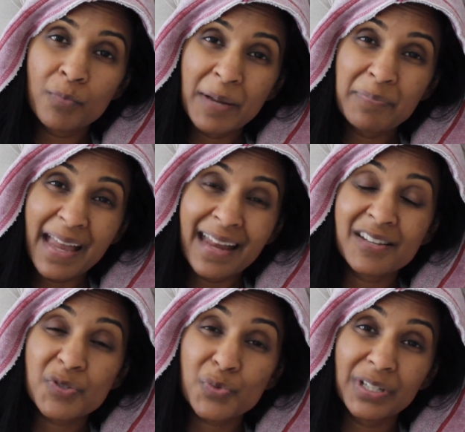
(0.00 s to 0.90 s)
my pain
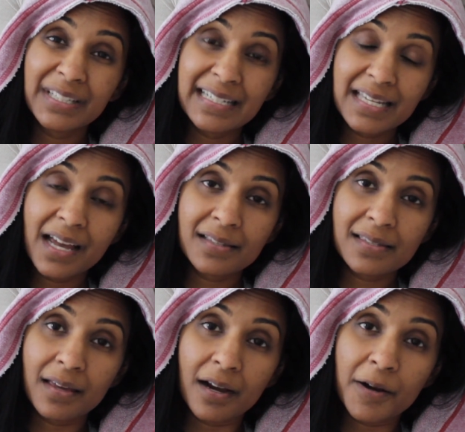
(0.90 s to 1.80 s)
is really intense
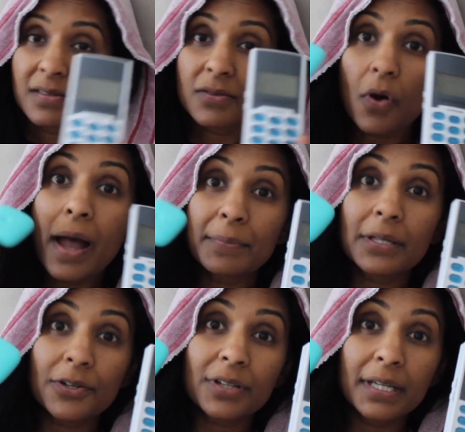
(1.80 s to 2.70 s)
there. So I'm
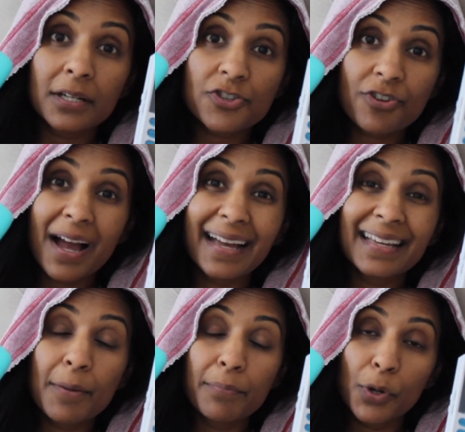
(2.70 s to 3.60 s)
literally gonna
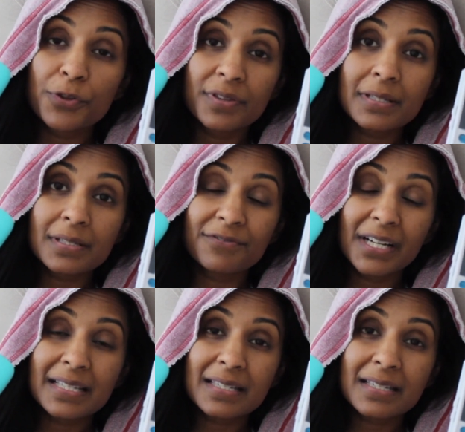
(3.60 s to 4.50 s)
try both of these
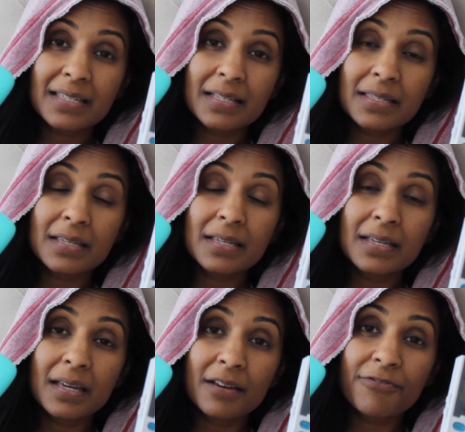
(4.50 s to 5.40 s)
devices and
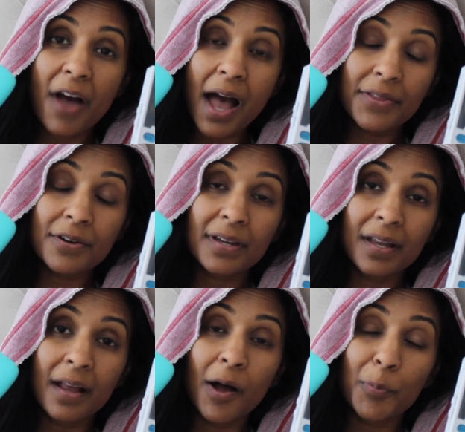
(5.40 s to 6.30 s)
see if either
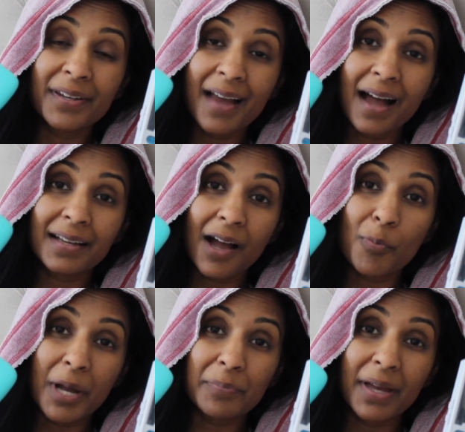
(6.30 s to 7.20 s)
can help knock out
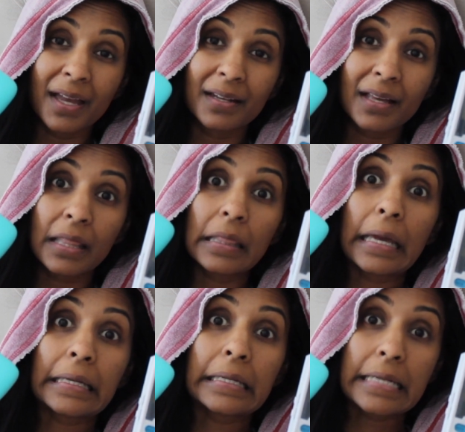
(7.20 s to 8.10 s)
my pain like